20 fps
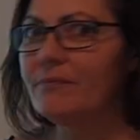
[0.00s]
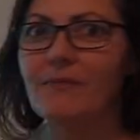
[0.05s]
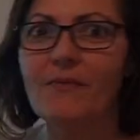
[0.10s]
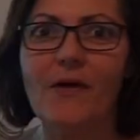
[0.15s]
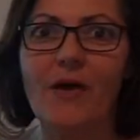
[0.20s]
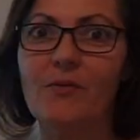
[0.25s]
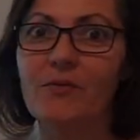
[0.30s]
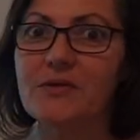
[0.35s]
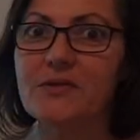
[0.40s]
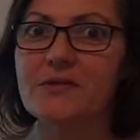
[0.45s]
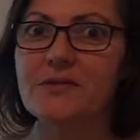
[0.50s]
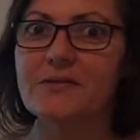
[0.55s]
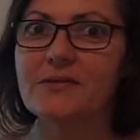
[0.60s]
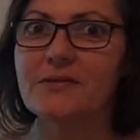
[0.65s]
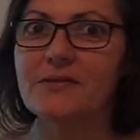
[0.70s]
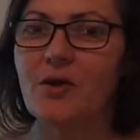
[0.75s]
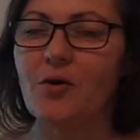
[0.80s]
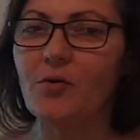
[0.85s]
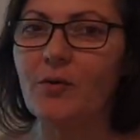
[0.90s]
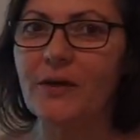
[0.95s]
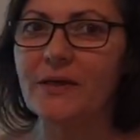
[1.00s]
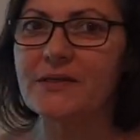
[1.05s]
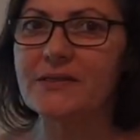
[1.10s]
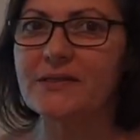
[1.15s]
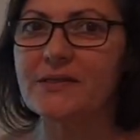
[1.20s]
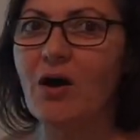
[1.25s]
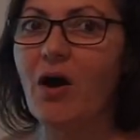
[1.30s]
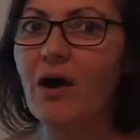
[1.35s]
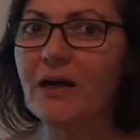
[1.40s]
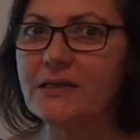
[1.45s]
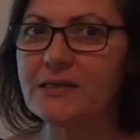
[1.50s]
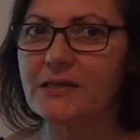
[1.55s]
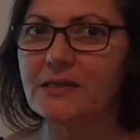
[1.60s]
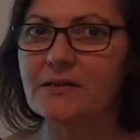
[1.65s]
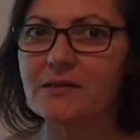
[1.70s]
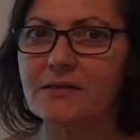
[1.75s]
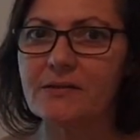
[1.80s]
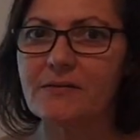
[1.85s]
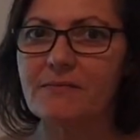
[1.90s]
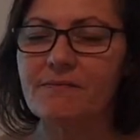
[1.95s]
They were so
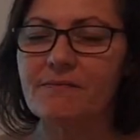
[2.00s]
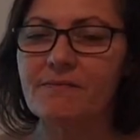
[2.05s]
excited